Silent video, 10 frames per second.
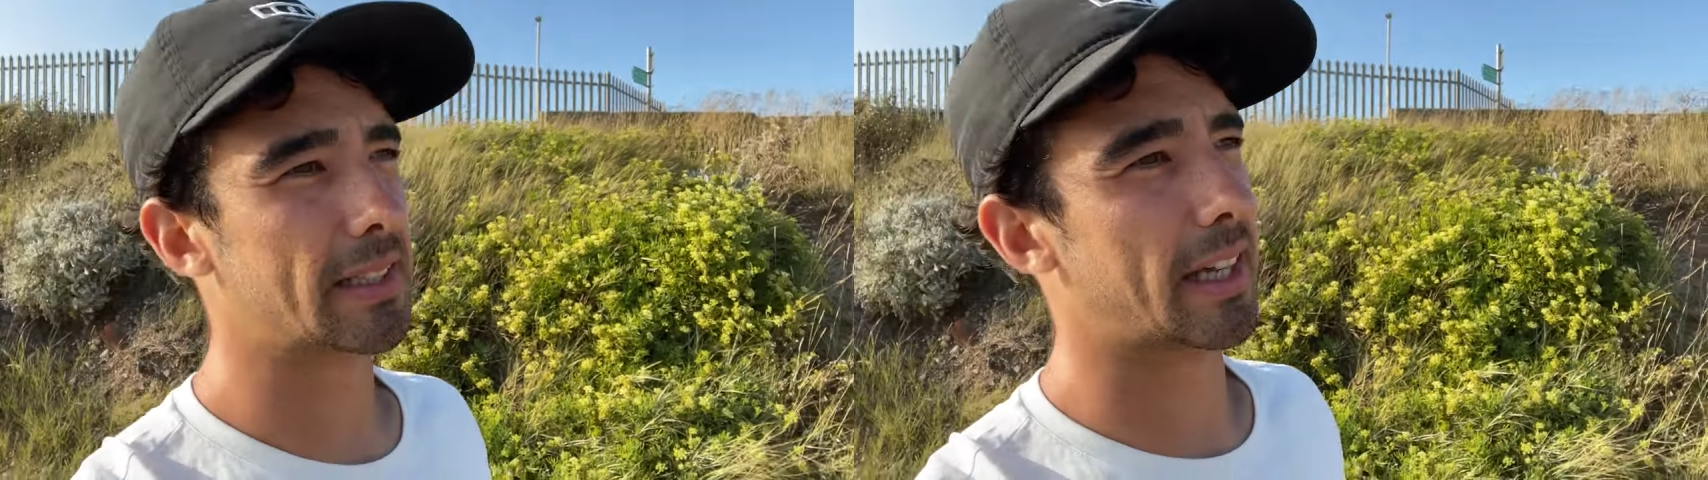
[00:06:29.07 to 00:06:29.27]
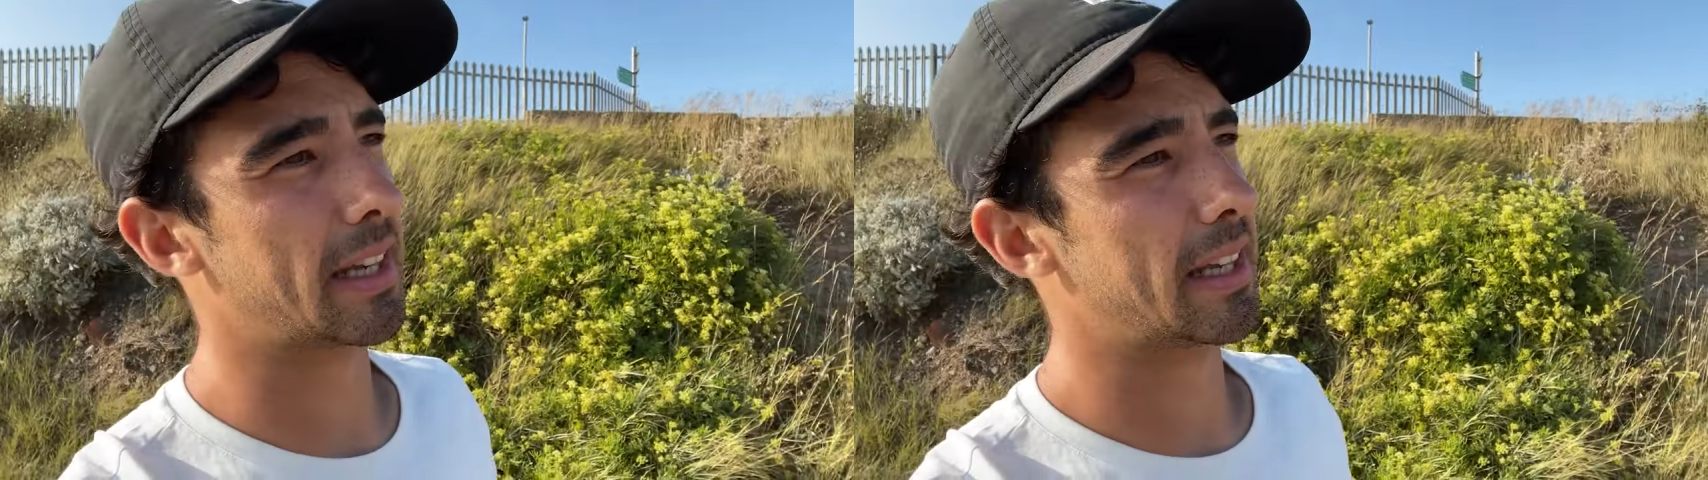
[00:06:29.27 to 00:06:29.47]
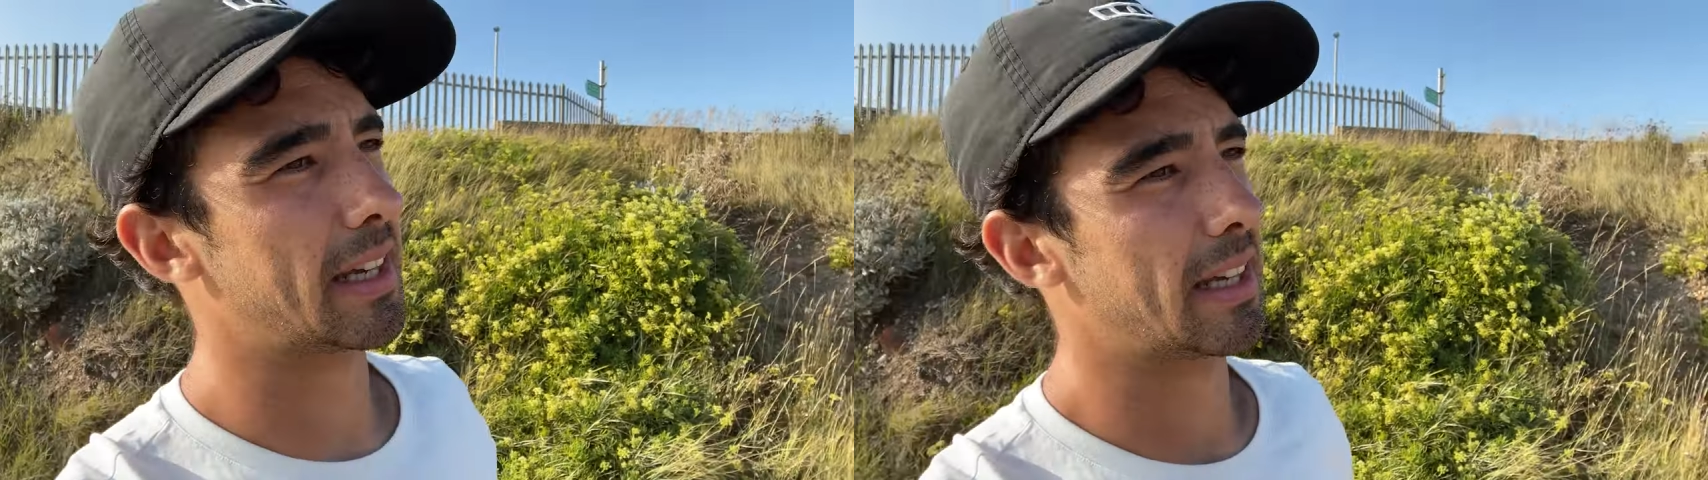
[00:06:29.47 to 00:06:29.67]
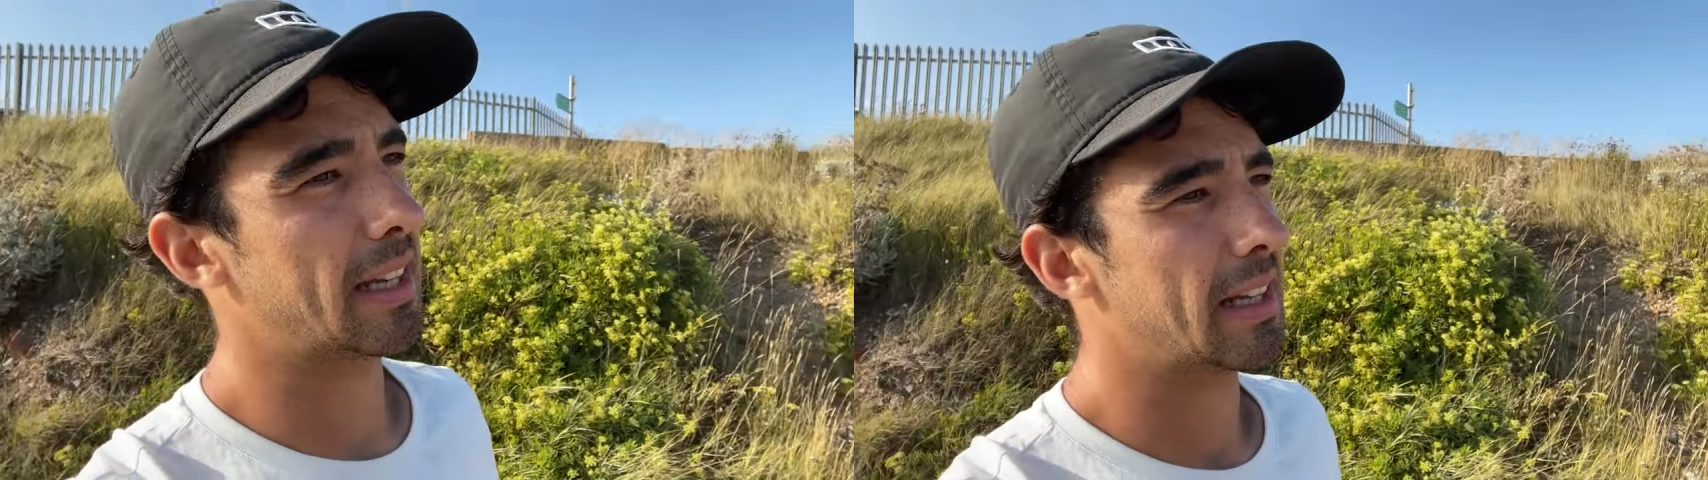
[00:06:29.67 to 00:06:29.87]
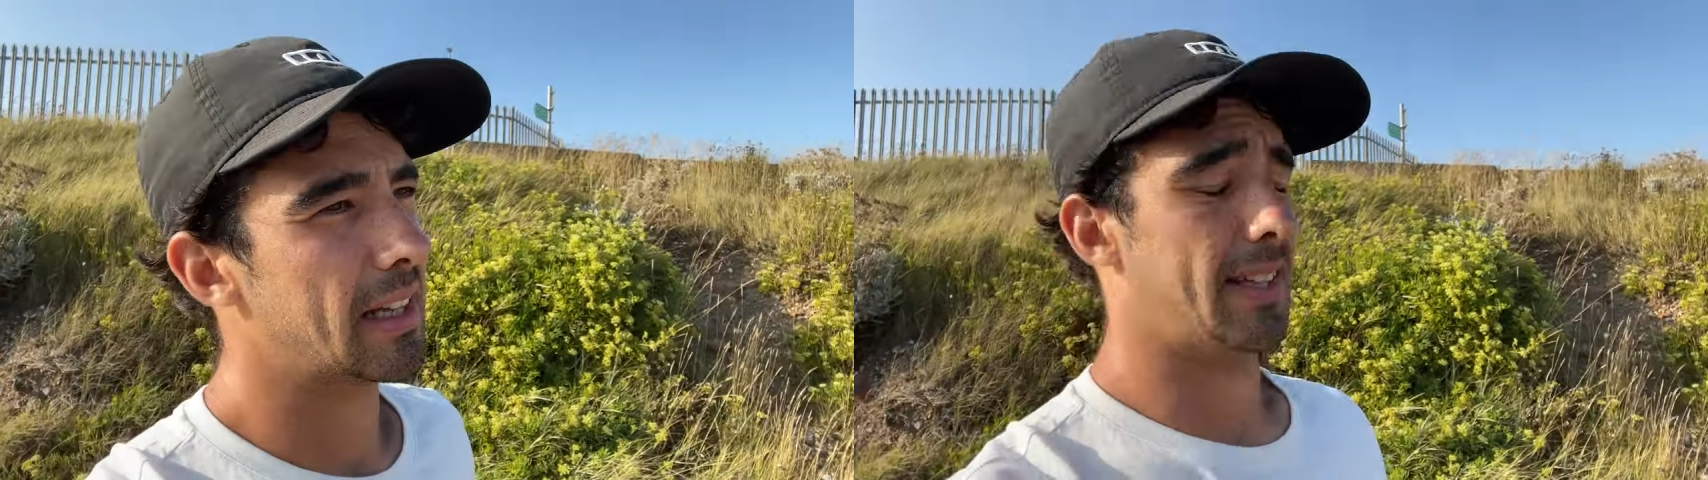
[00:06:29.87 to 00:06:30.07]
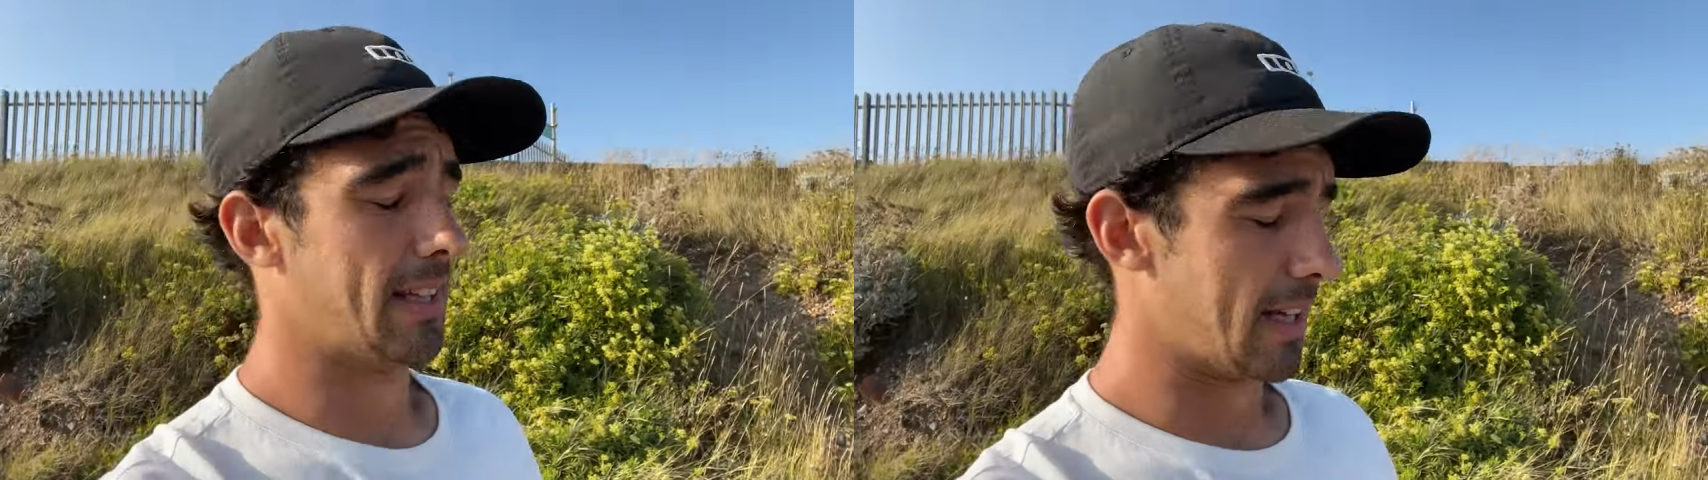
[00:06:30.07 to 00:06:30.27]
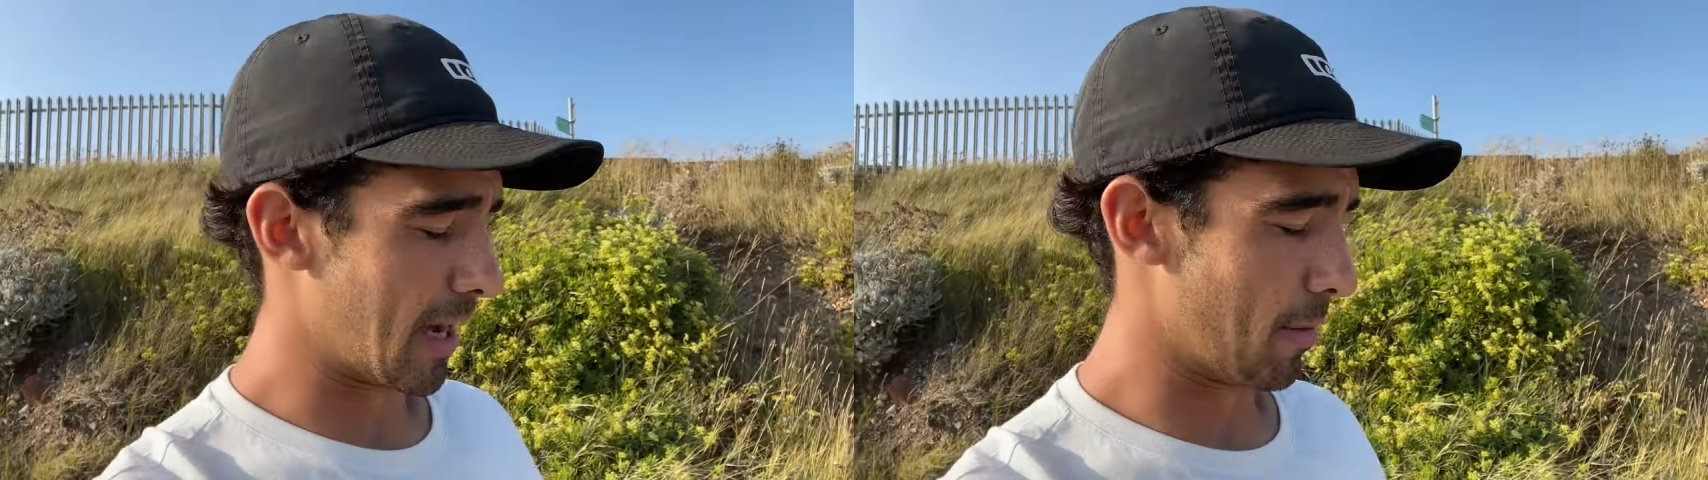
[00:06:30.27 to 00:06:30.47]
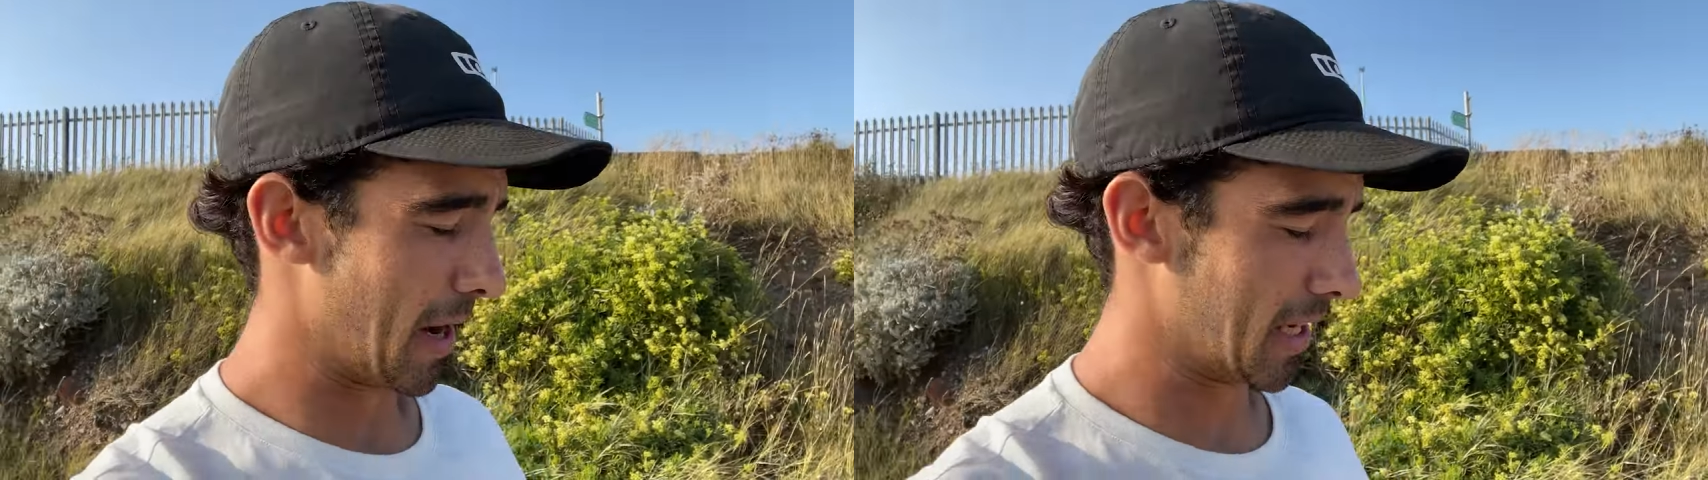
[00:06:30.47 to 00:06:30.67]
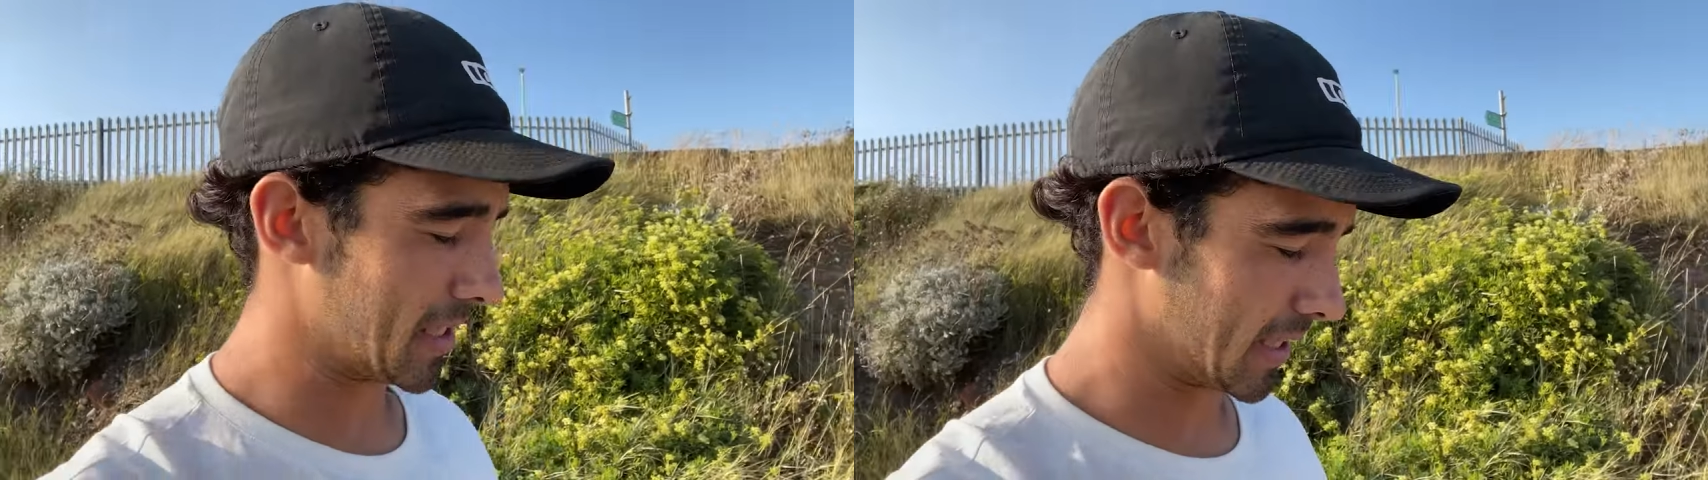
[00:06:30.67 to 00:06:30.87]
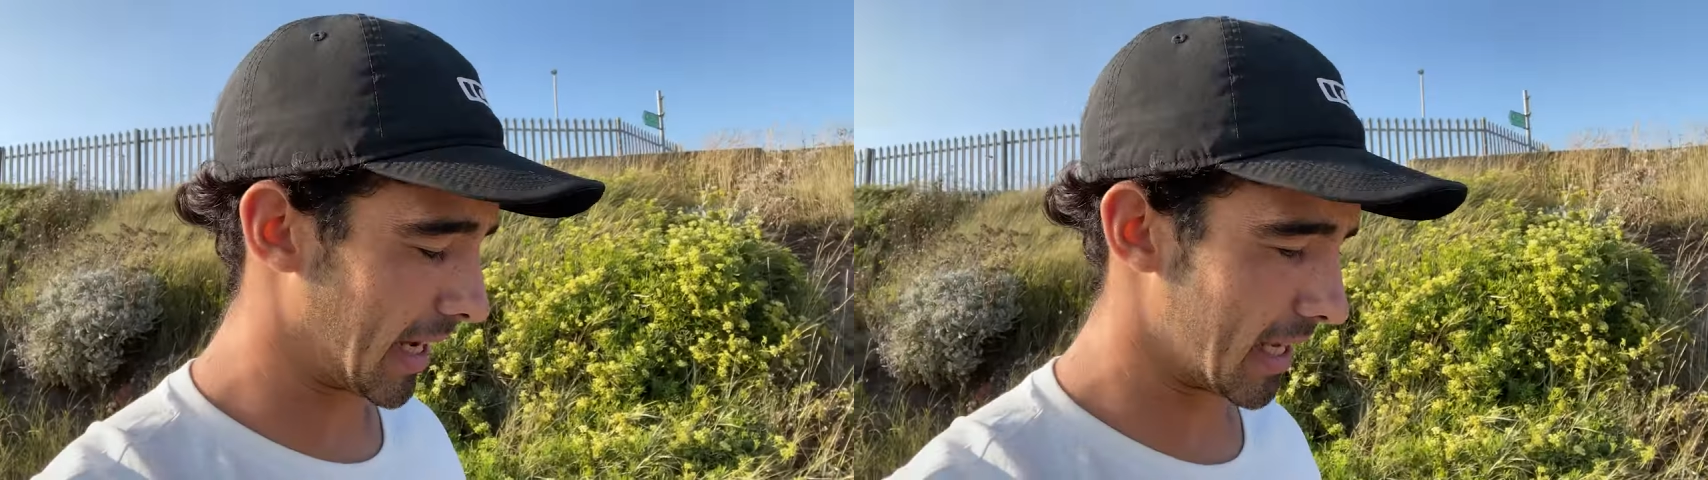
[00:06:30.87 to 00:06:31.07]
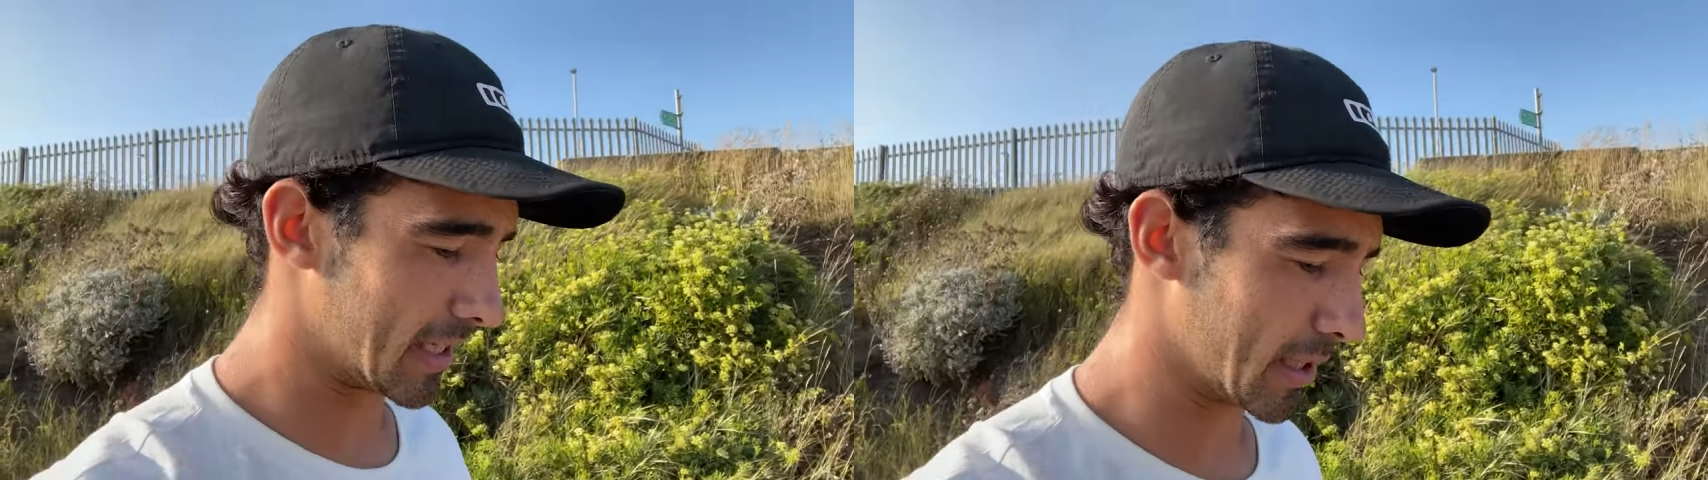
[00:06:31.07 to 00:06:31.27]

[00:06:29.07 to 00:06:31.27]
And I managed to get